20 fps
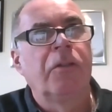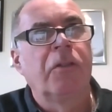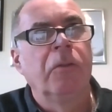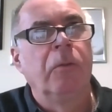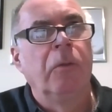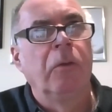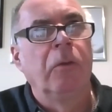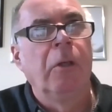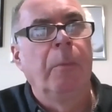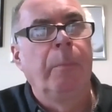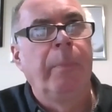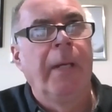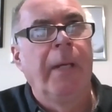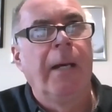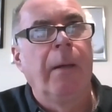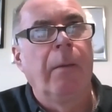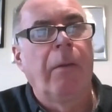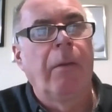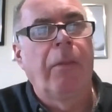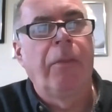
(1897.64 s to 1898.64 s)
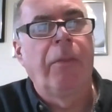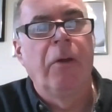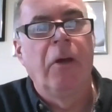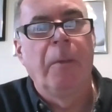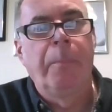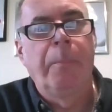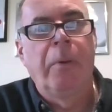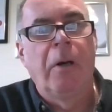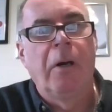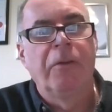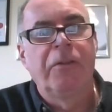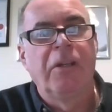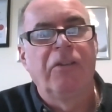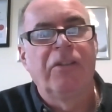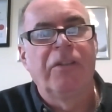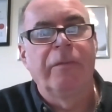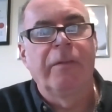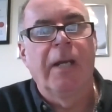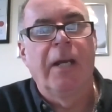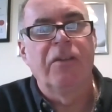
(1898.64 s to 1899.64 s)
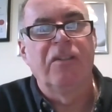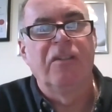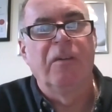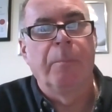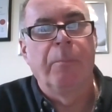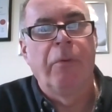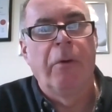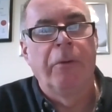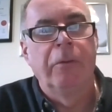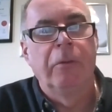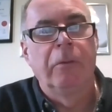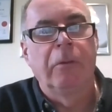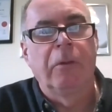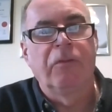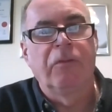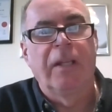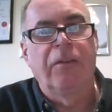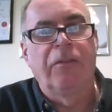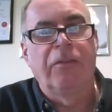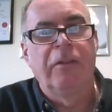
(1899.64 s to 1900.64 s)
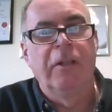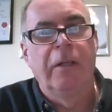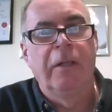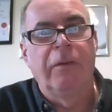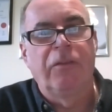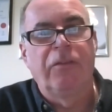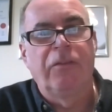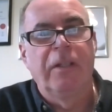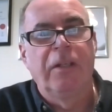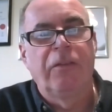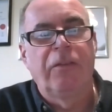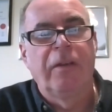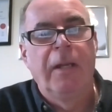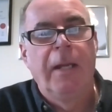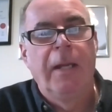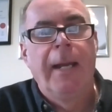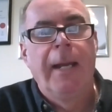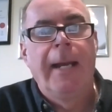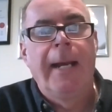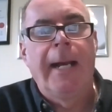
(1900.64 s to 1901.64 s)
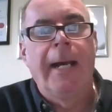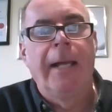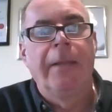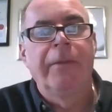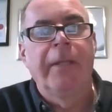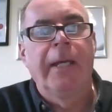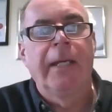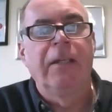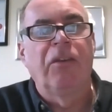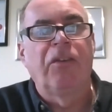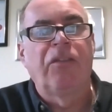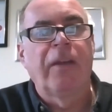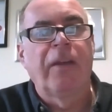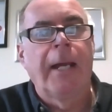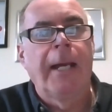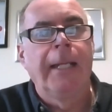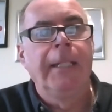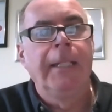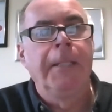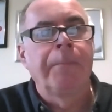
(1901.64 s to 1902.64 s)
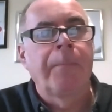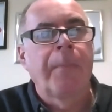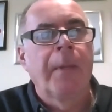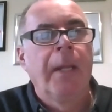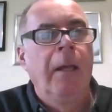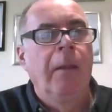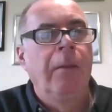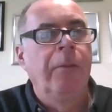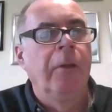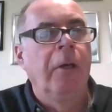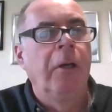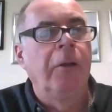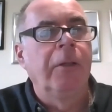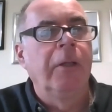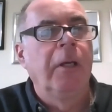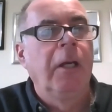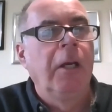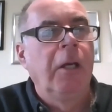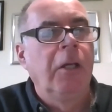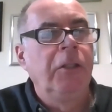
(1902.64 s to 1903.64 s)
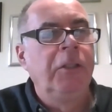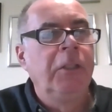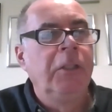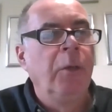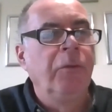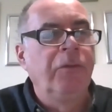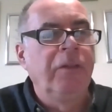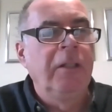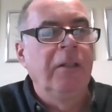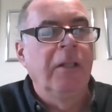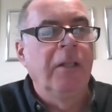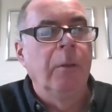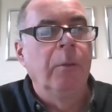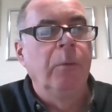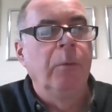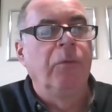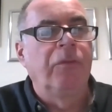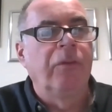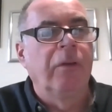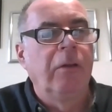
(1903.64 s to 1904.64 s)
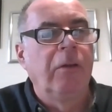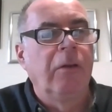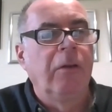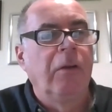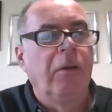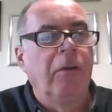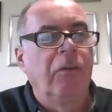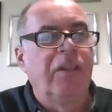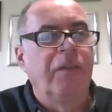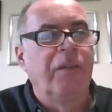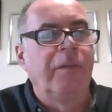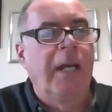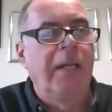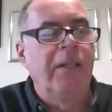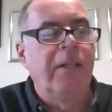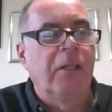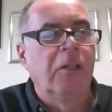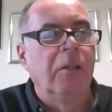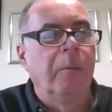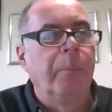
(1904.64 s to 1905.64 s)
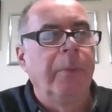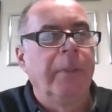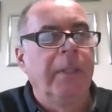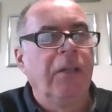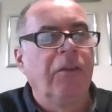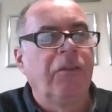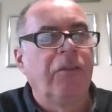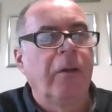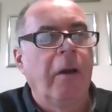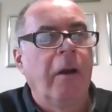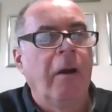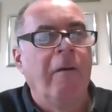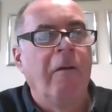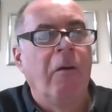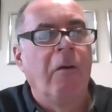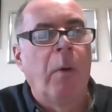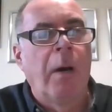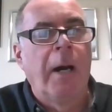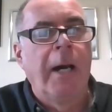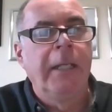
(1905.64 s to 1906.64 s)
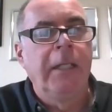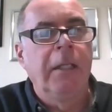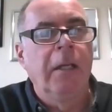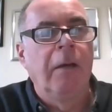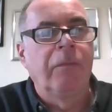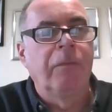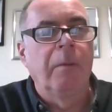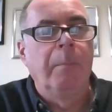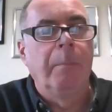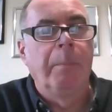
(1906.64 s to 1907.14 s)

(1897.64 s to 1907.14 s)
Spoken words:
talk about third-party certification of products and services, and they say that using those certificated companies are a way of